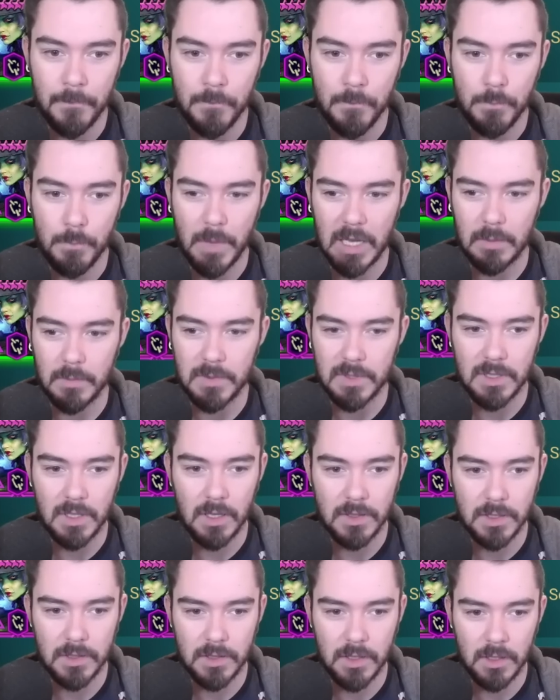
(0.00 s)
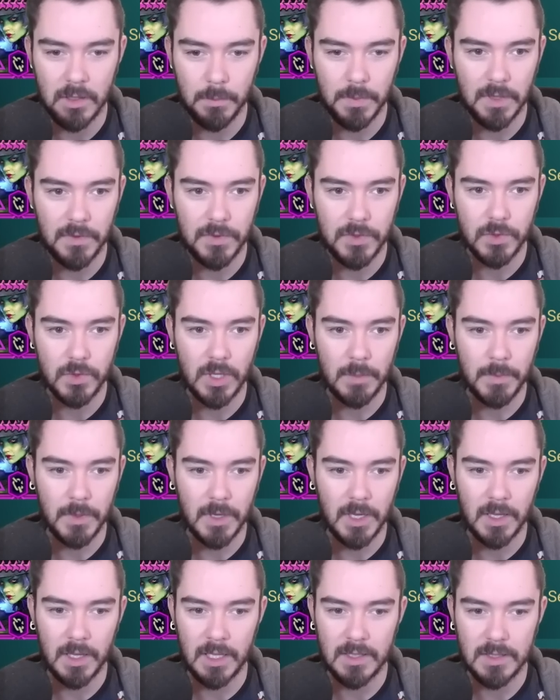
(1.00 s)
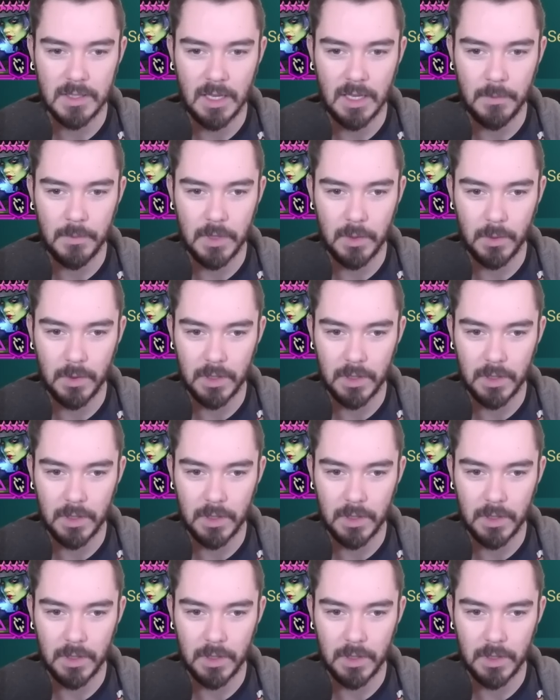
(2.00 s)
Madame Serris is going to buff strip, and then same thing.